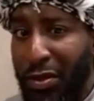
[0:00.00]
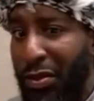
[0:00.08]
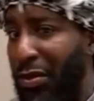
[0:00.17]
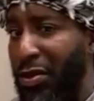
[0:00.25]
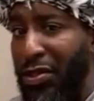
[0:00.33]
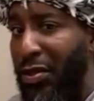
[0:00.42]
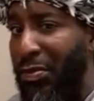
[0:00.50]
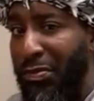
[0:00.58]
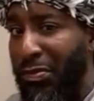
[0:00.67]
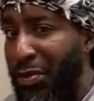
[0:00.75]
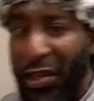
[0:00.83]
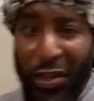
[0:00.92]
doing
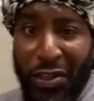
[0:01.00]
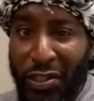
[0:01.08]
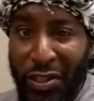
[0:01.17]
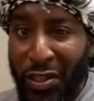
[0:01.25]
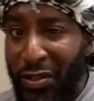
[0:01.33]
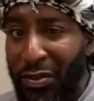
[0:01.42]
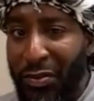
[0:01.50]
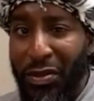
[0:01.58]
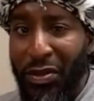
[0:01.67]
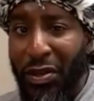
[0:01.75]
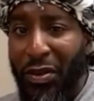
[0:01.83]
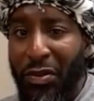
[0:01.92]
some nigger shit,
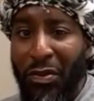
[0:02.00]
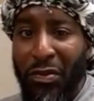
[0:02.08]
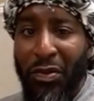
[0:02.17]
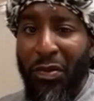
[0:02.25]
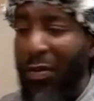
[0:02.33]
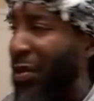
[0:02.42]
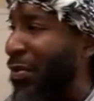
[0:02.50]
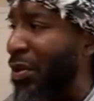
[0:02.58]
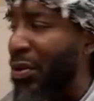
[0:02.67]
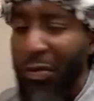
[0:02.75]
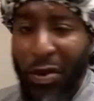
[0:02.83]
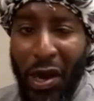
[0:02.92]
you know.
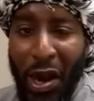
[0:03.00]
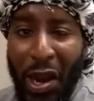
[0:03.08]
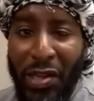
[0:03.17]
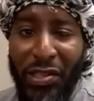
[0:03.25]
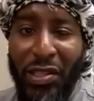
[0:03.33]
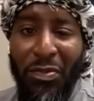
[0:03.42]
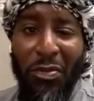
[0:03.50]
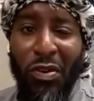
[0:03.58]
We're actually